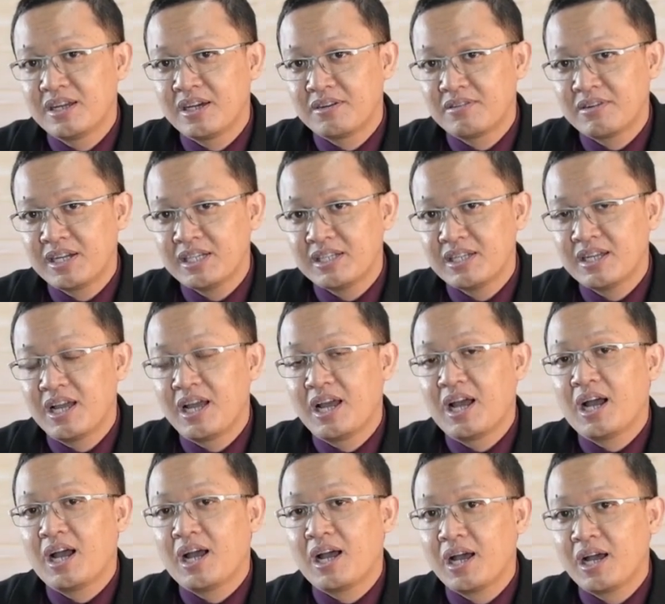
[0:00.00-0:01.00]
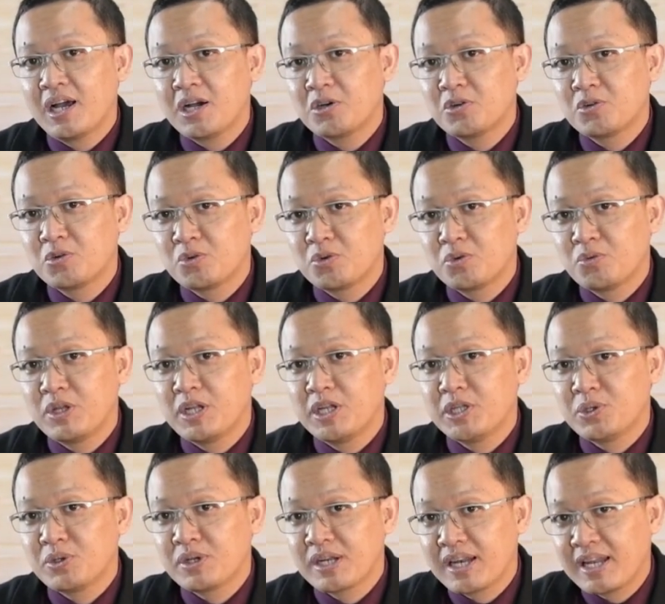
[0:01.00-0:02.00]
All right, how will
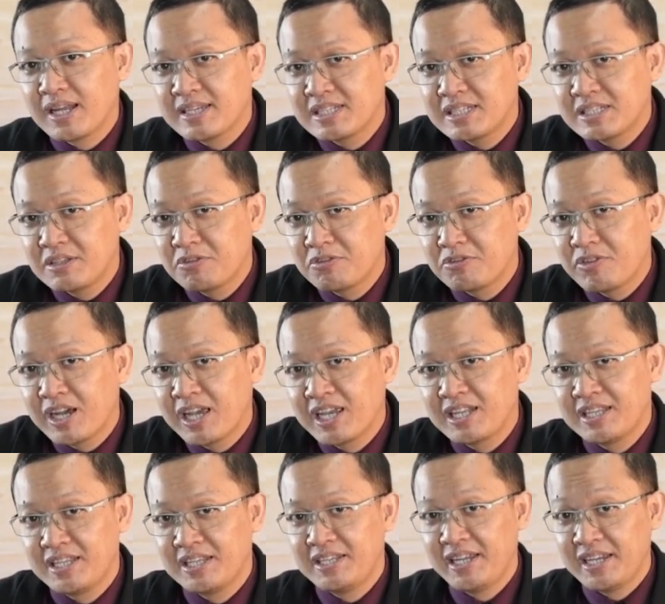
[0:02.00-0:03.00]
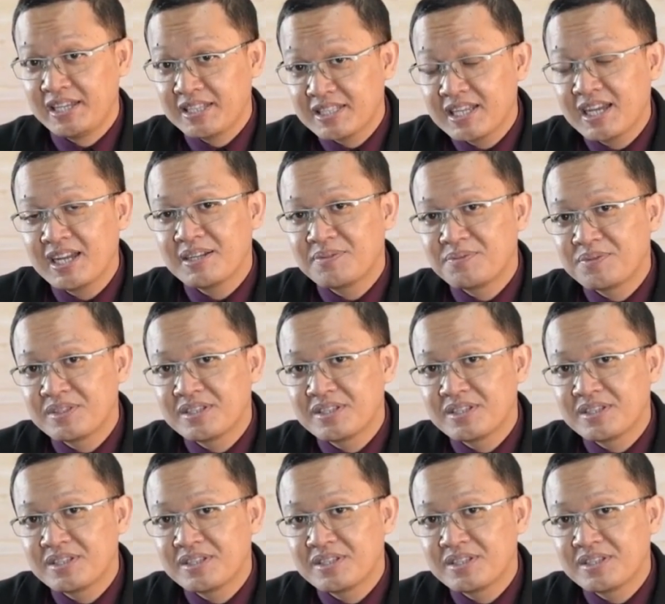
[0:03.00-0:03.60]
you classify the data?